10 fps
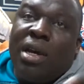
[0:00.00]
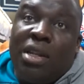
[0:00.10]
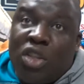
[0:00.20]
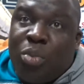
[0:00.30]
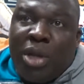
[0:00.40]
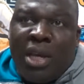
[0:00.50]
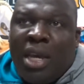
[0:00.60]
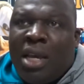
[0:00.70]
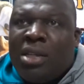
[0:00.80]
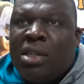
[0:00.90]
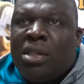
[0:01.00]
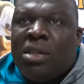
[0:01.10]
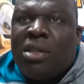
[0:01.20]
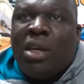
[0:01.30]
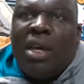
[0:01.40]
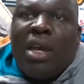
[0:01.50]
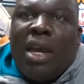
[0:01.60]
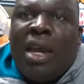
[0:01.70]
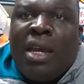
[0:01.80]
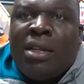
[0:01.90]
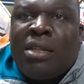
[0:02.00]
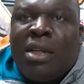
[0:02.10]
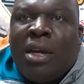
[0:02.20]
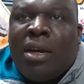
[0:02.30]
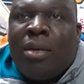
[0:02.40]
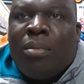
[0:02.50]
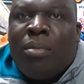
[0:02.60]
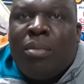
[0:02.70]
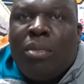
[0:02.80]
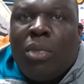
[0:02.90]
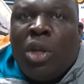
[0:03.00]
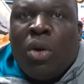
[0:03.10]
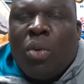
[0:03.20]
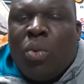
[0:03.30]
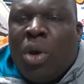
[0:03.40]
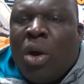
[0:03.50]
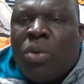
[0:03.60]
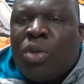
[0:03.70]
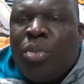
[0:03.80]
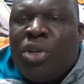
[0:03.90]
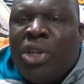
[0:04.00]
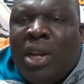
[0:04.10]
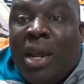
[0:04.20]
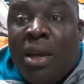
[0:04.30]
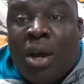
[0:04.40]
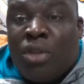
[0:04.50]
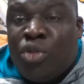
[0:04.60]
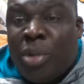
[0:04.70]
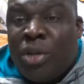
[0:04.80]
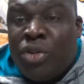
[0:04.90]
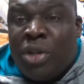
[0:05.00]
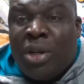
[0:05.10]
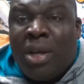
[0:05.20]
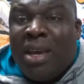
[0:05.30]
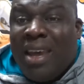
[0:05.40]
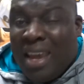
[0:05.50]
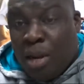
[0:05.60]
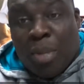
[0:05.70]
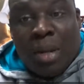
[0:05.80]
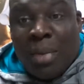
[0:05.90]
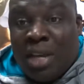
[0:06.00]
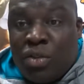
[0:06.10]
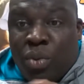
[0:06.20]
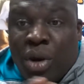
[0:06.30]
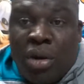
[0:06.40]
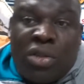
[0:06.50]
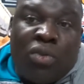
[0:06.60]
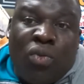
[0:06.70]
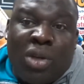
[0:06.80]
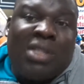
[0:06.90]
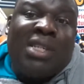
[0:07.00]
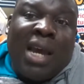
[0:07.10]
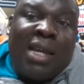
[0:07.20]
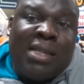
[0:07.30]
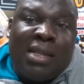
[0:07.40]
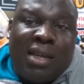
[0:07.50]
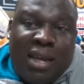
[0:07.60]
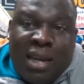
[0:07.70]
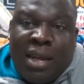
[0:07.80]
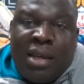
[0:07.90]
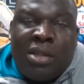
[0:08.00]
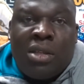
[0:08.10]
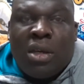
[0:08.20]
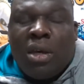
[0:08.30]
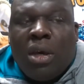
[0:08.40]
display cases. And, you know, we always appreciate any contribution anybody makes, regardless of what size it is.